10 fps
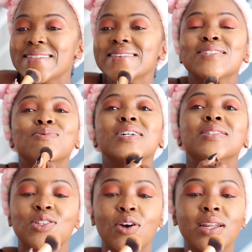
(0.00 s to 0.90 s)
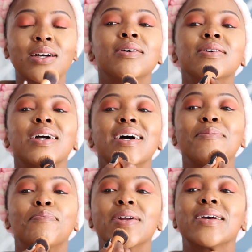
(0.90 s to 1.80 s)
And this is what's gonna kind
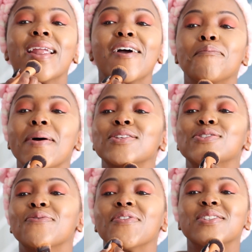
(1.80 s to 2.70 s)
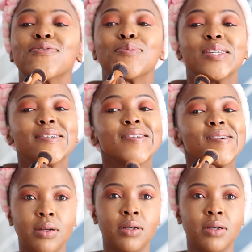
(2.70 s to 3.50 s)
of bring life back to your face for me.